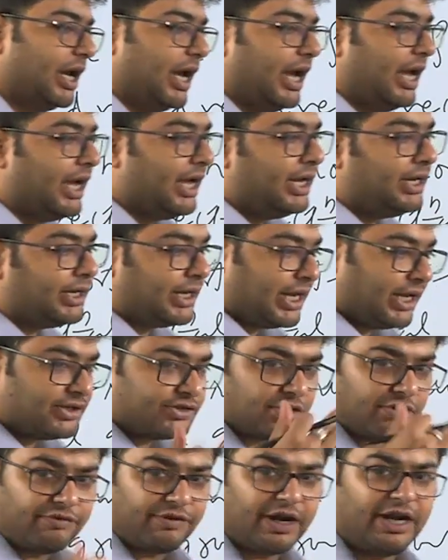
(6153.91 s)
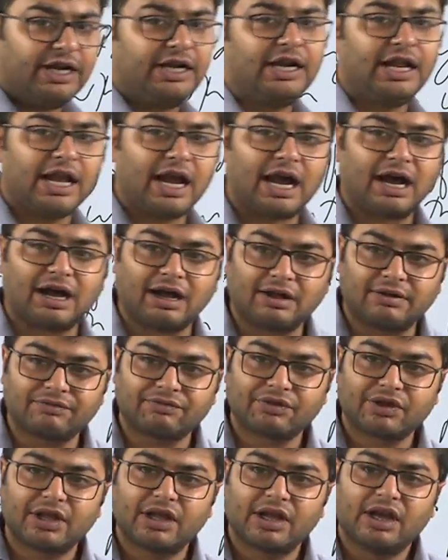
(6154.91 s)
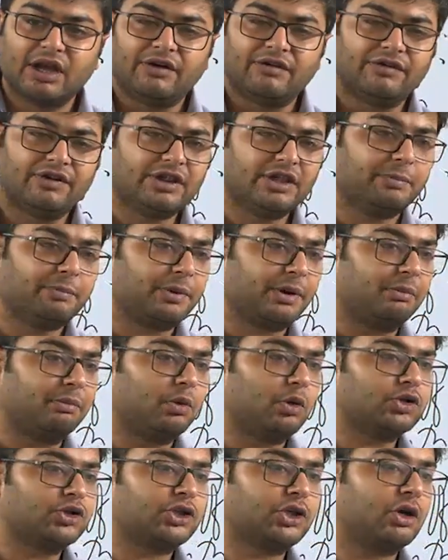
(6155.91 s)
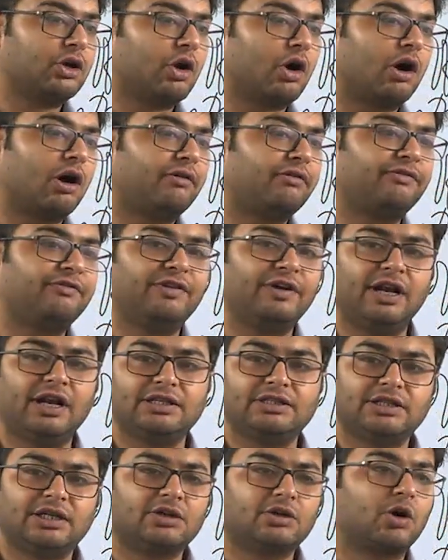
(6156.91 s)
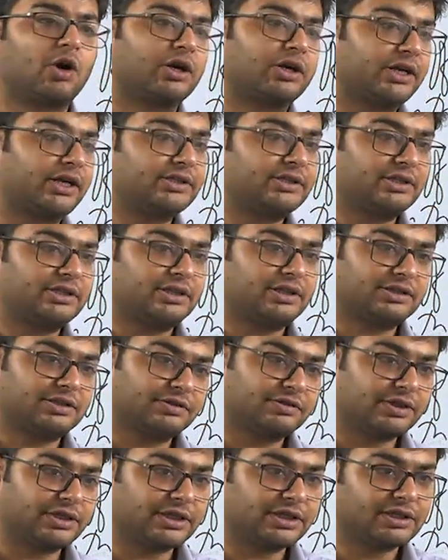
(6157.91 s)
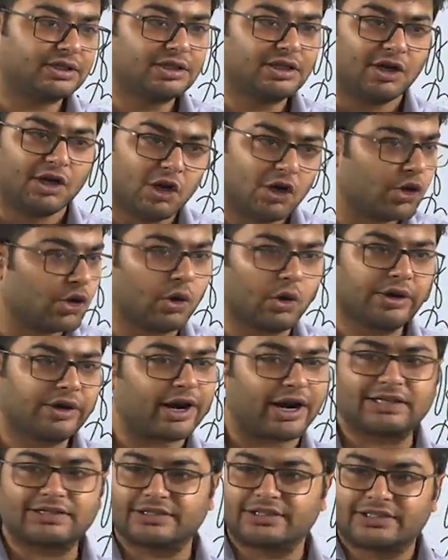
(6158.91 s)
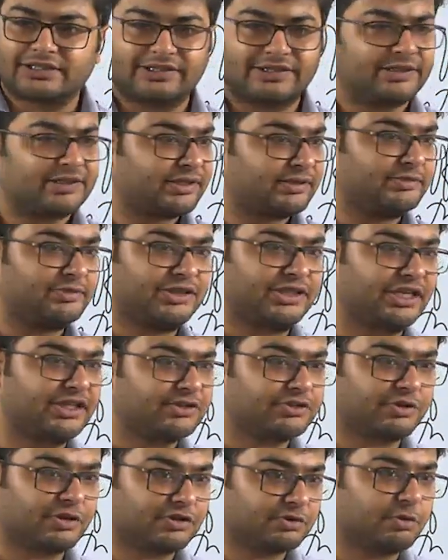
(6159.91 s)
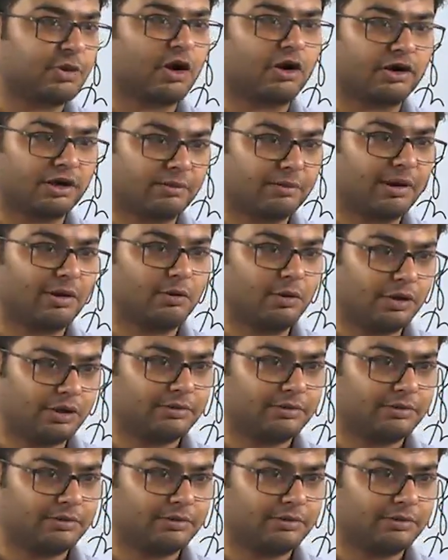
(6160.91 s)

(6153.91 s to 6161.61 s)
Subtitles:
in case of India, with the promotion of village and cottage industry, no drastic system change was brought about.